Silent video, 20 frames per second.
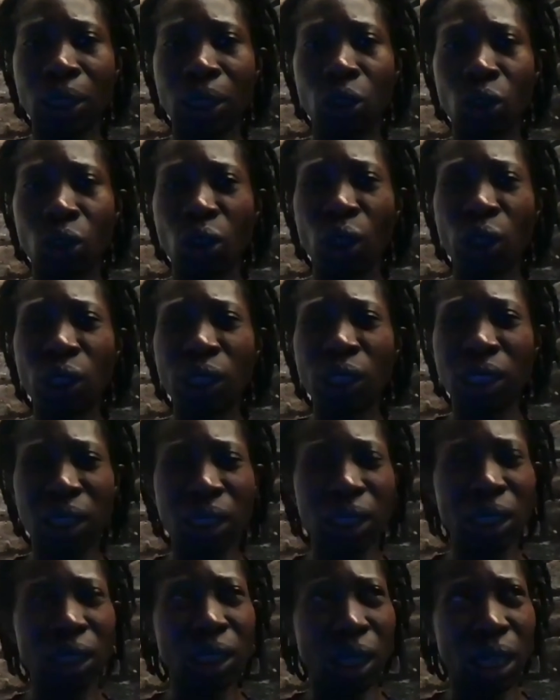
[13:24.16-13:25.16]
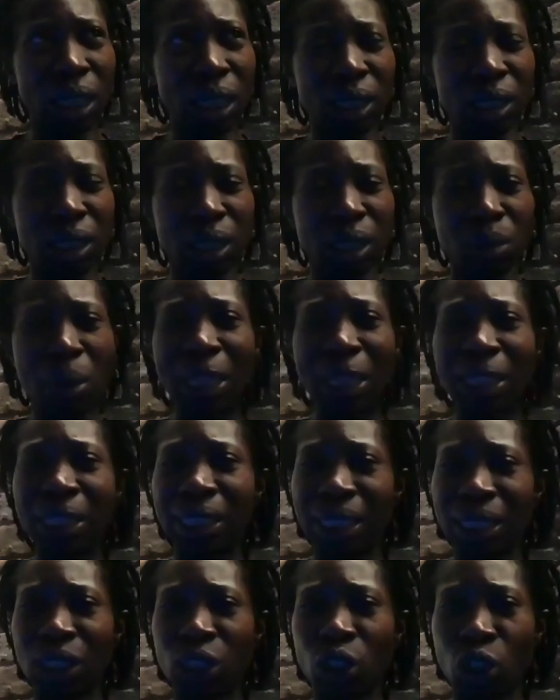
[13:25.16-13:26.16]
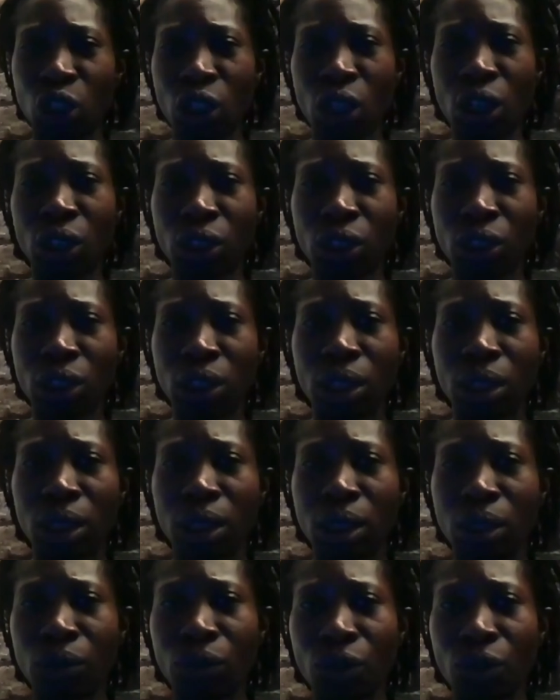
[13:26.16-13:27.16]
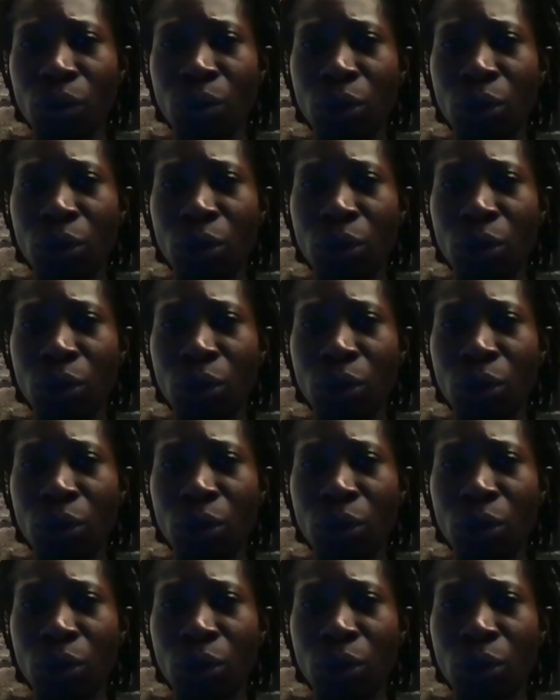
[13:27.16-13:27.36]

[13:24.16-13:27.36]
he's noticed a smelly discharge from